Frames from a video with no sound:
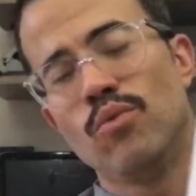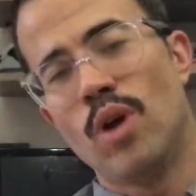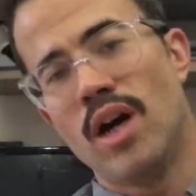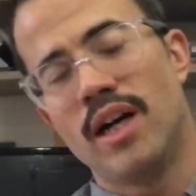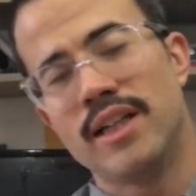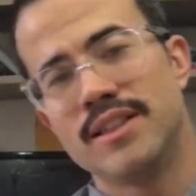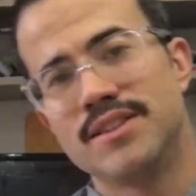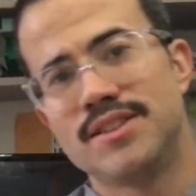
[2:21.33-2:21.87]

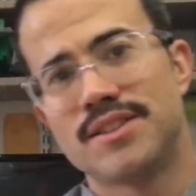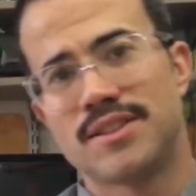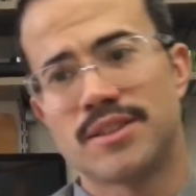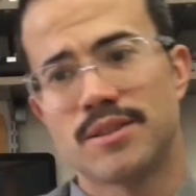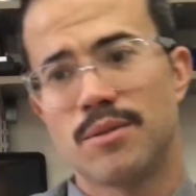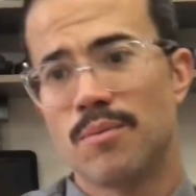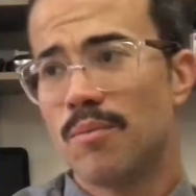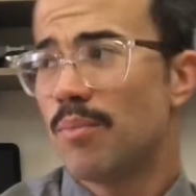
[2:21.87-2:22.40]
rods,
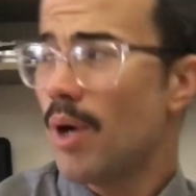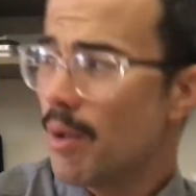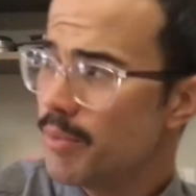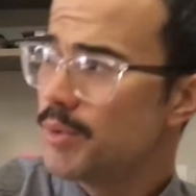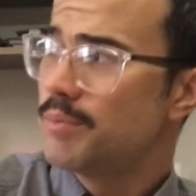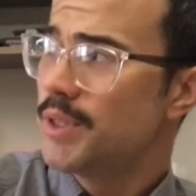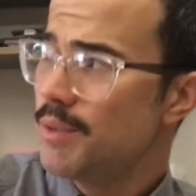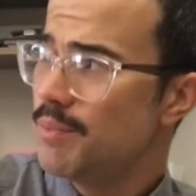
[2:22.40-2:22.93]

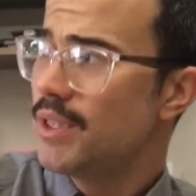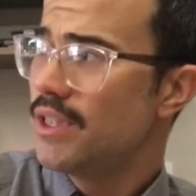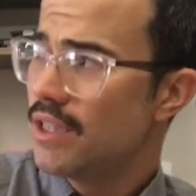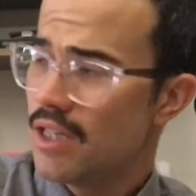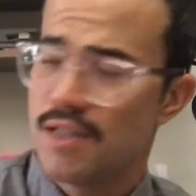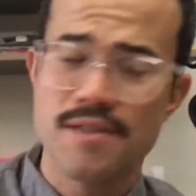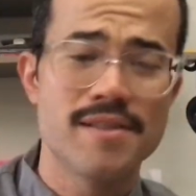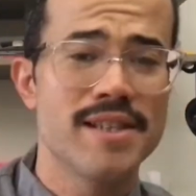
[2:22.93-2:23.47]
probably
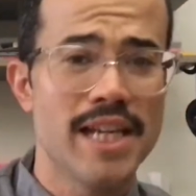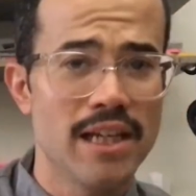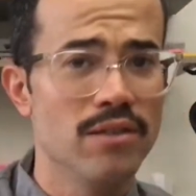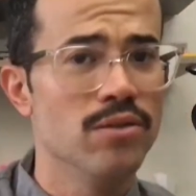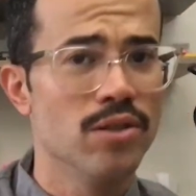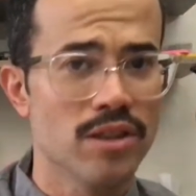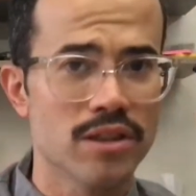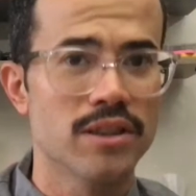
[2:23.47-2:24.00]
because they
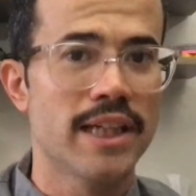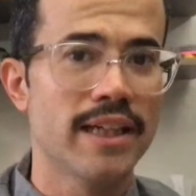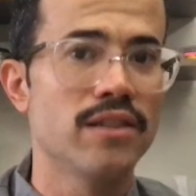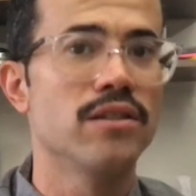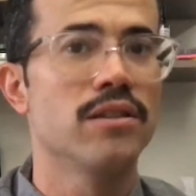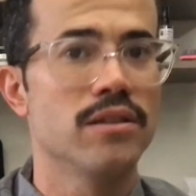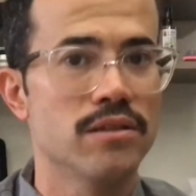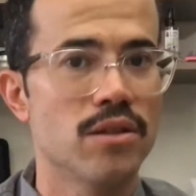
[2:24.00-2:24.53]
look like
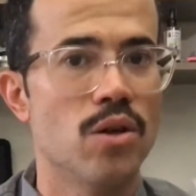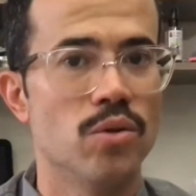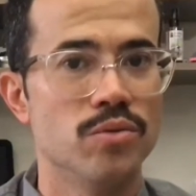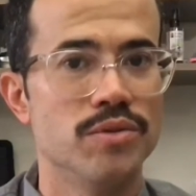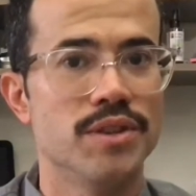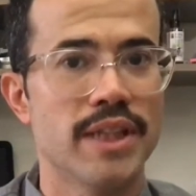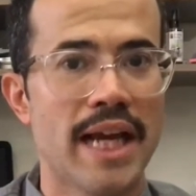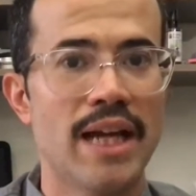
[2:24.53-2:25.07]

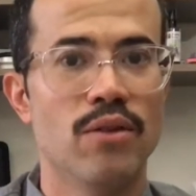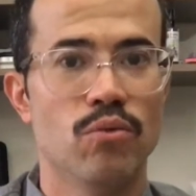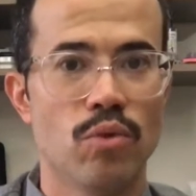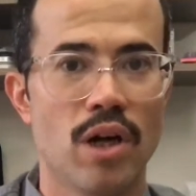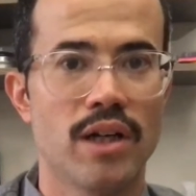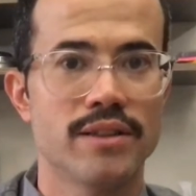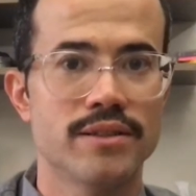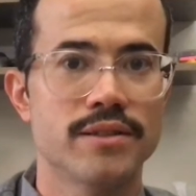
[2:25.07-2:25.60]
cones and
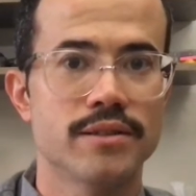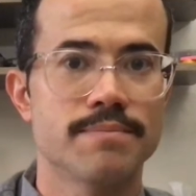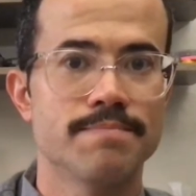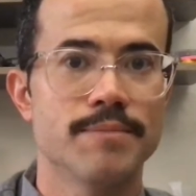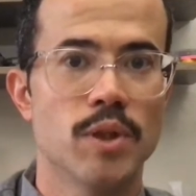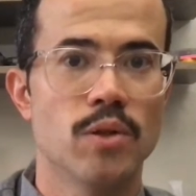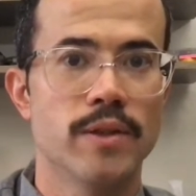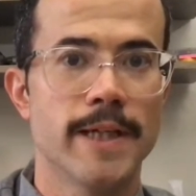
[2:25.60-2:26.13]
rods,
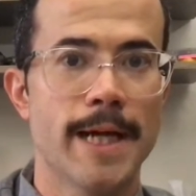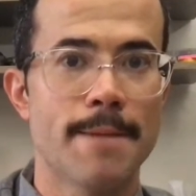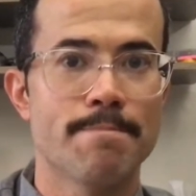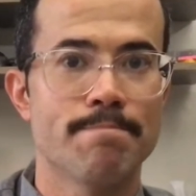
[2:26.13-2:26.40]
okay?